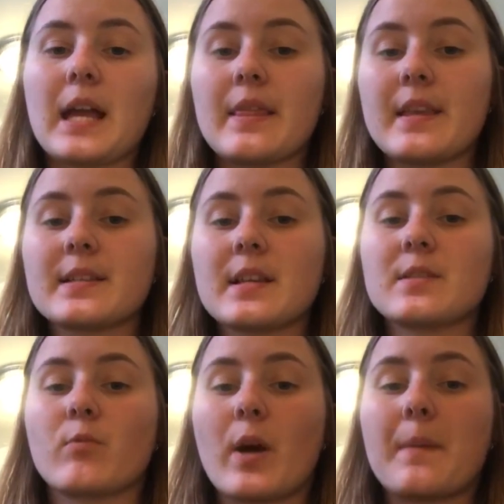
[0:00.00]
This is
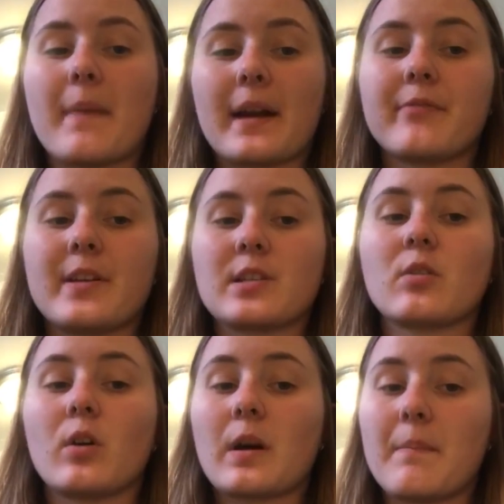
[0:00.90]
one
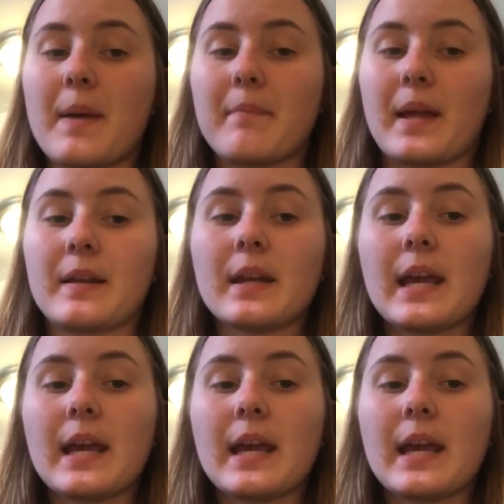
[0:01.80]
metaphysical commitment,